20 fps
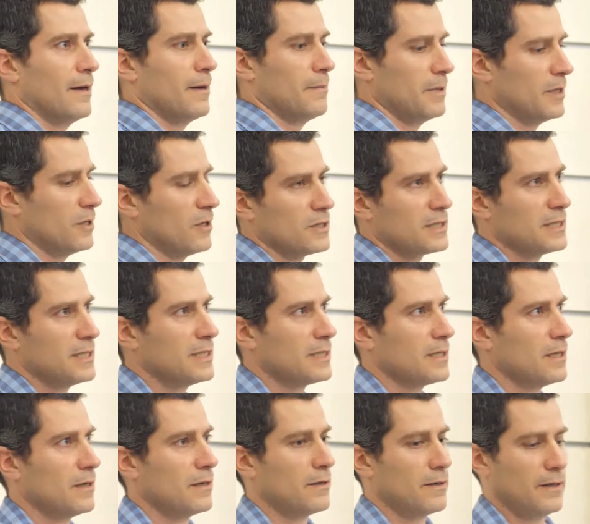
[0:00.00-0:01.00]
because these
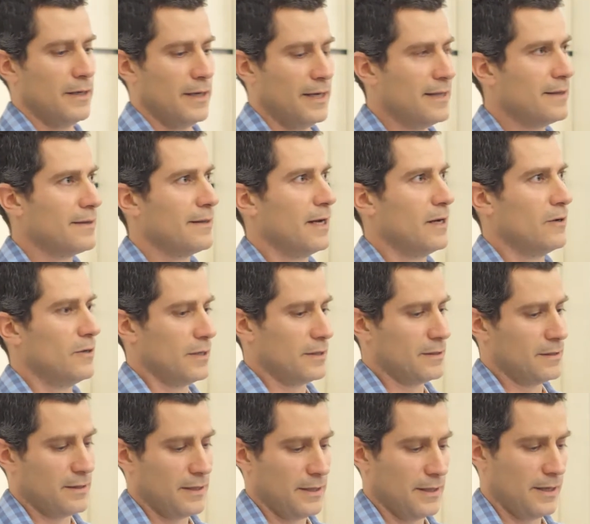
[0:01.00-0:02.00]
are
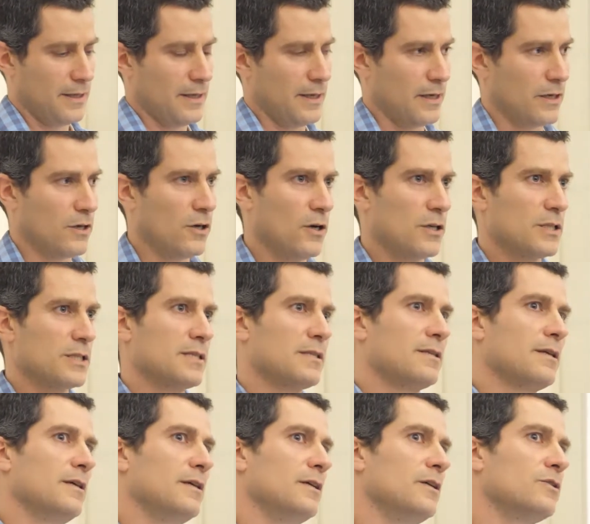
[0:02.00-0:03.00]
indirect costs,
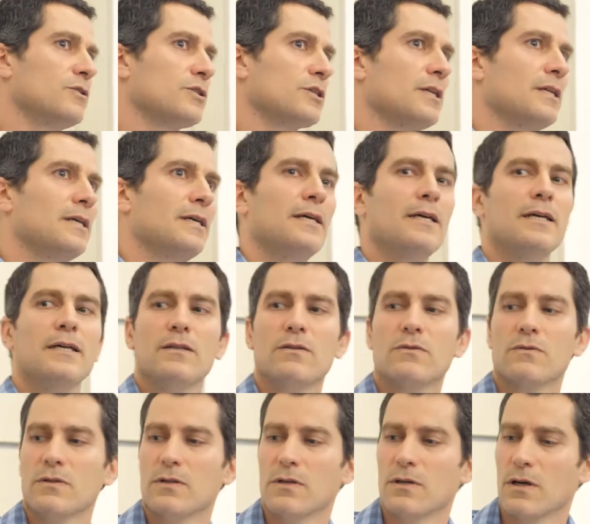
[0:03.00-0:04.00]
they usually
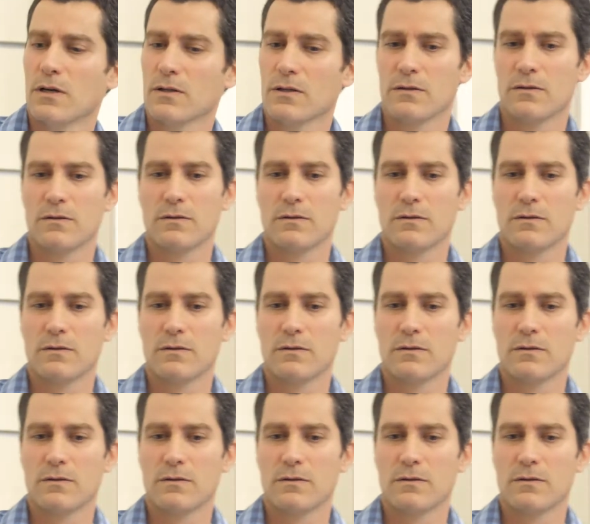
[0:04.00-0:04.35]
do not,